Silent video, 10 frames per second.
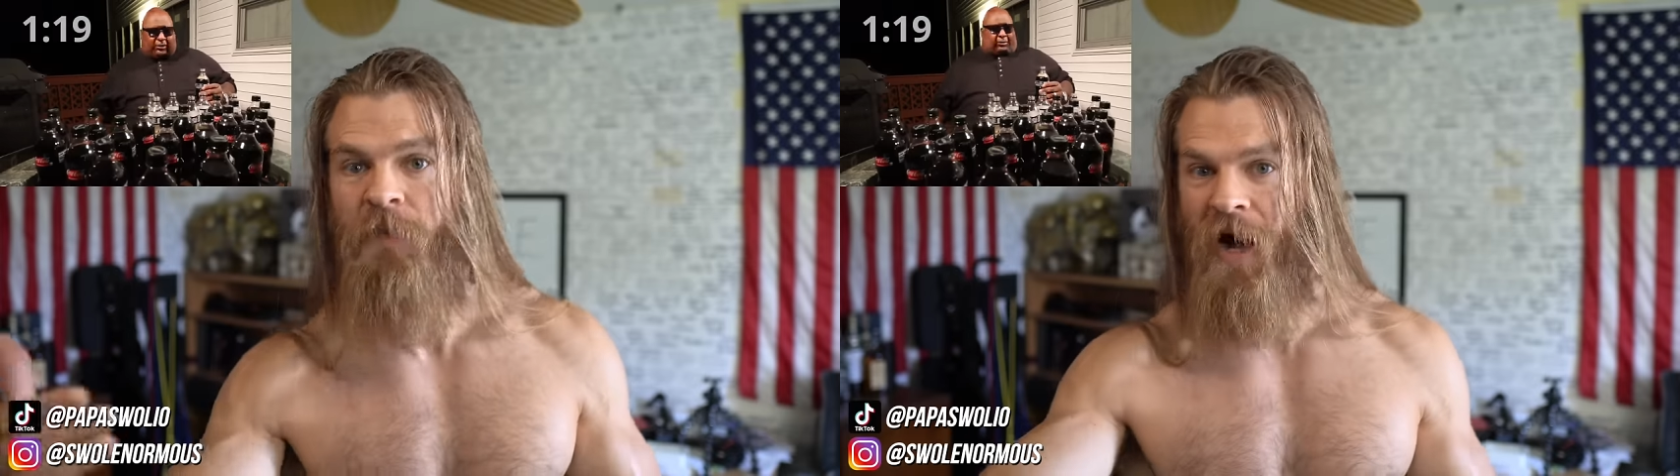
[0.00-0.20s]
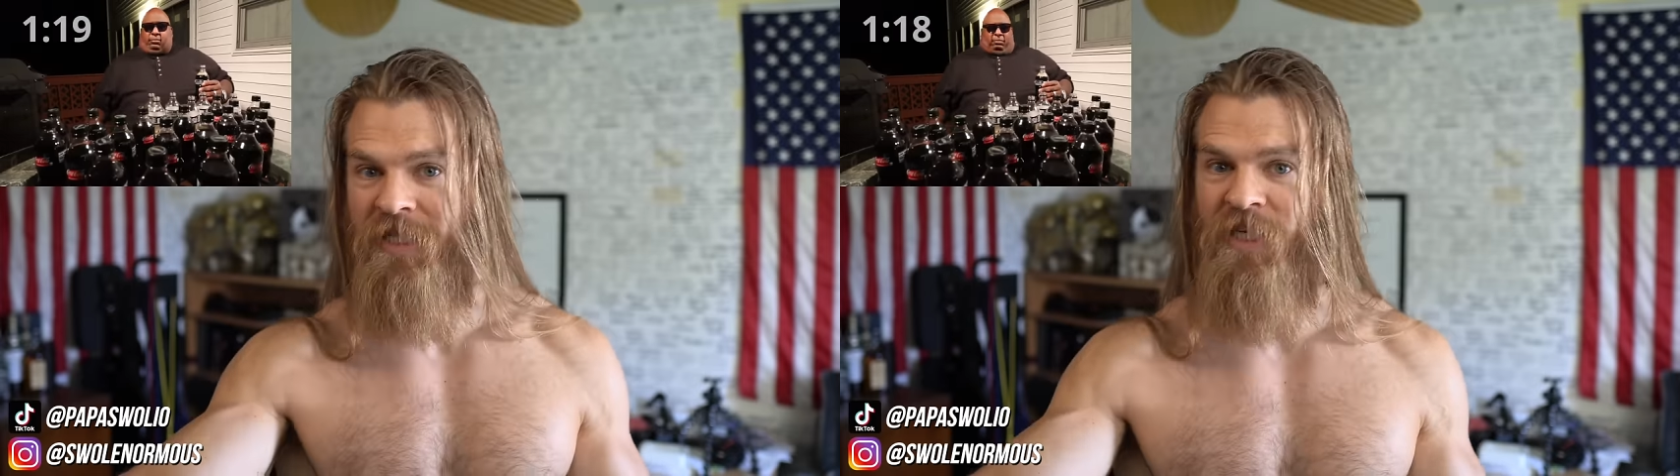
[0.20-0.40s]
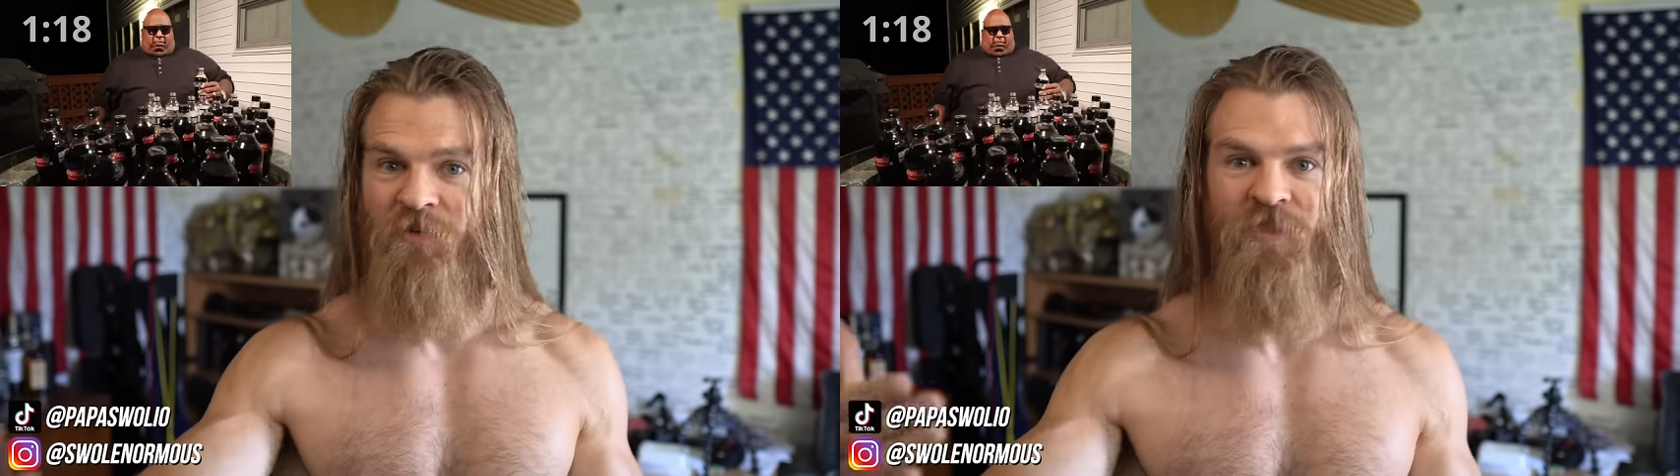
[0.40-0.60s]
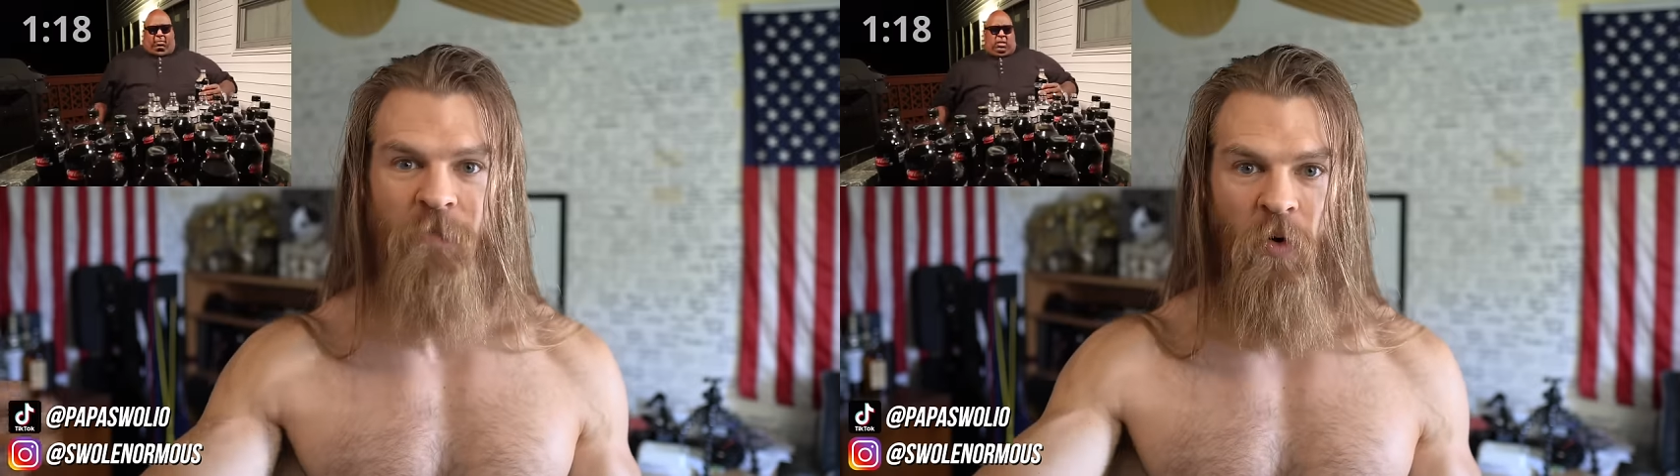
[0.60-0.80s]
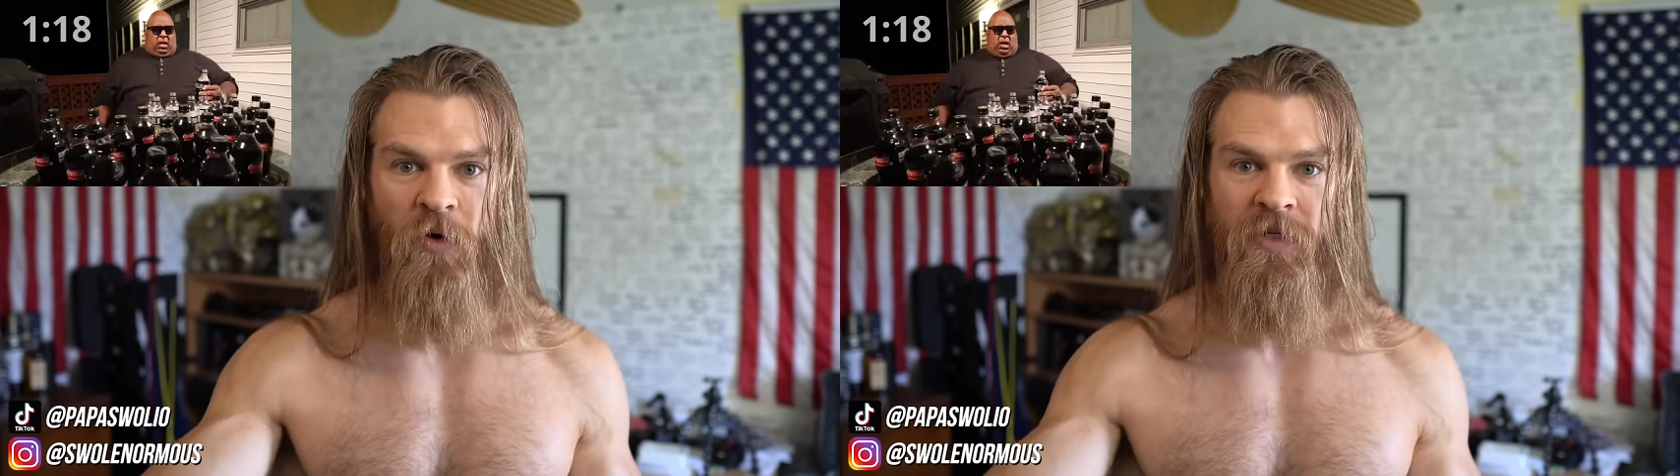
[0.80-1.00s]
positive
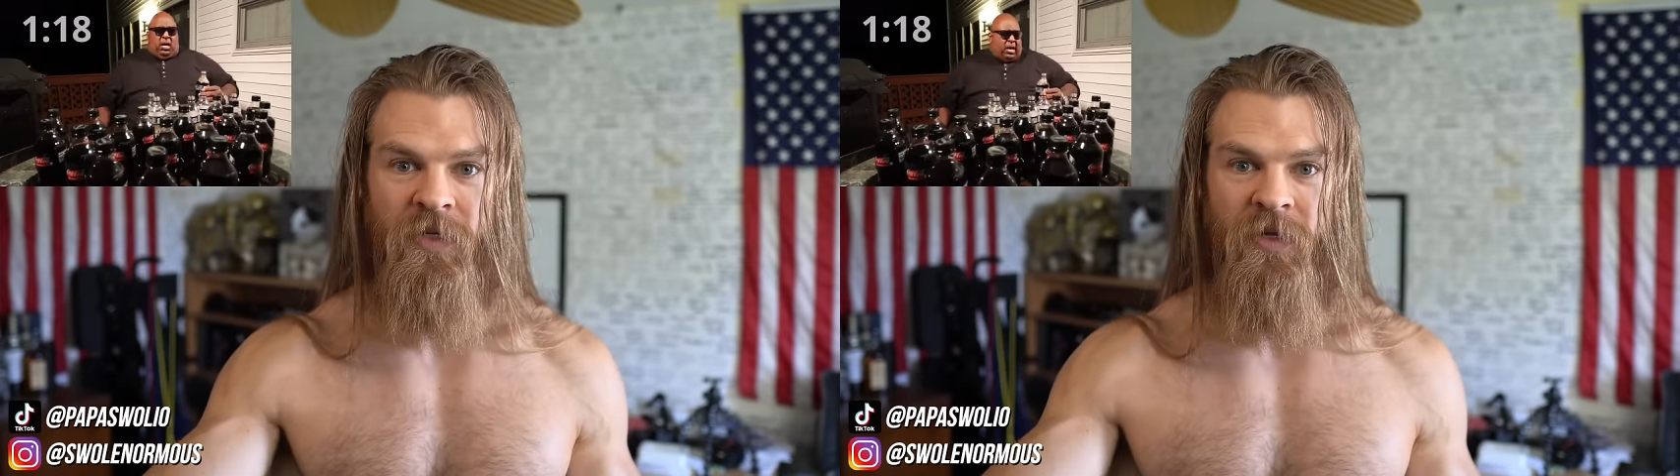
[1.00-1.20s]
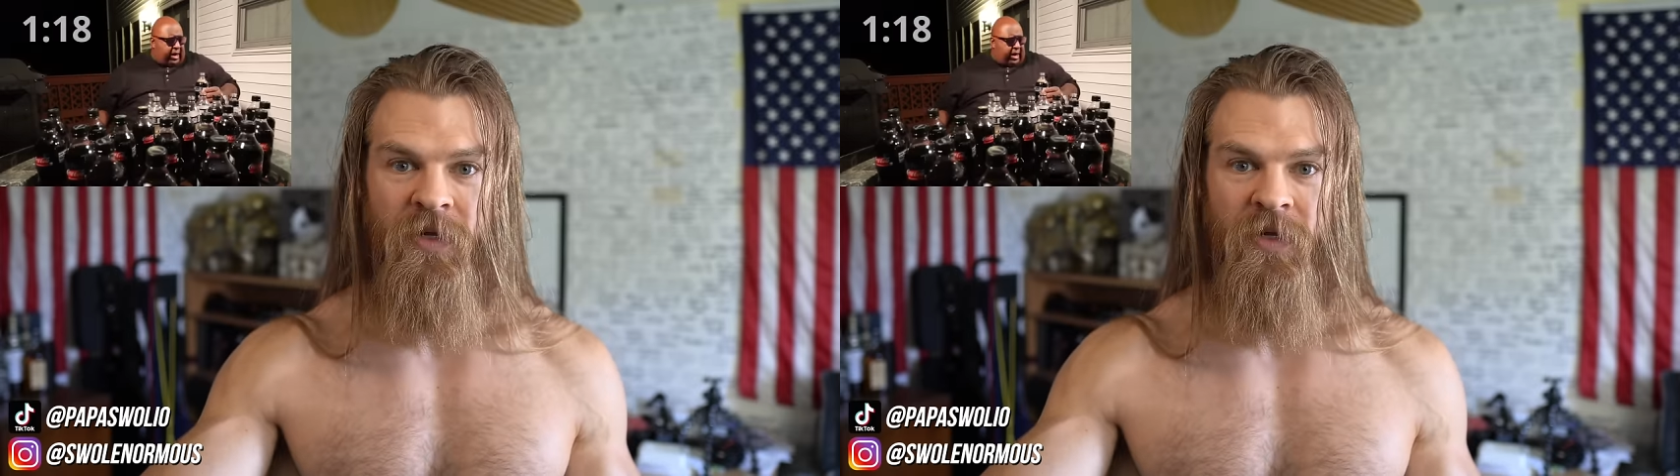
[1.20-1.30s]
support.